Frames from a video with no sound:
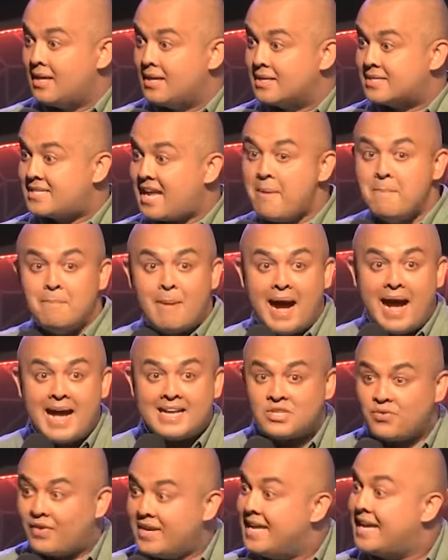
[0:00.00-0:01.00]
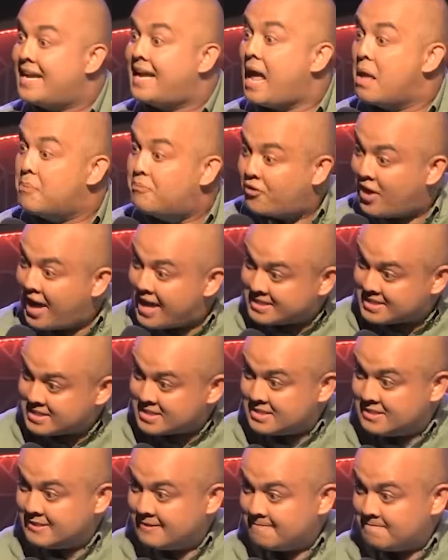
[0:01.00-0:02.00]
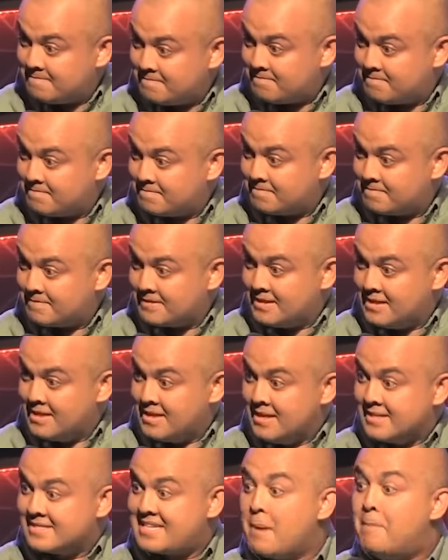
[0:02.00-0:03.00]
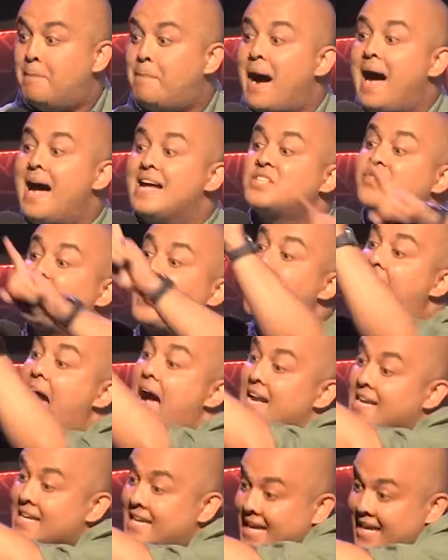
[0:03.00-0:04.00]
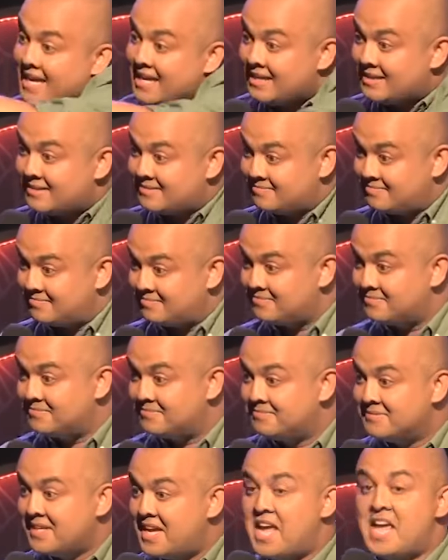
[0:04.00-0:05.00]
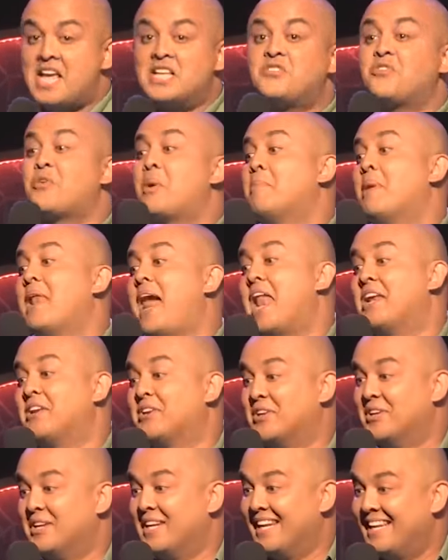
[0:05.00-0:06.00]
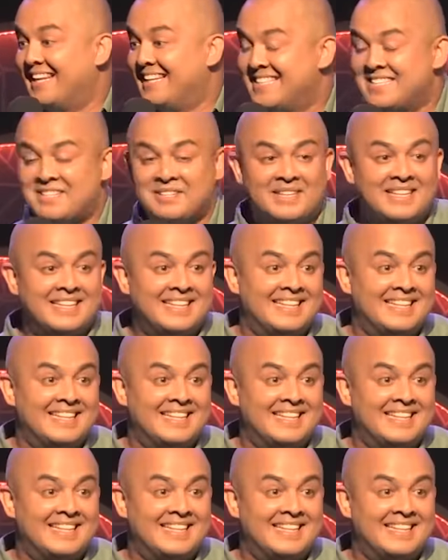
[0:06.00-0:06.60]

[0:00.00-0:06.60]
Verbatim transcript: Say ma's when he came Flats. Say pa's when Anki. He's from London, you know.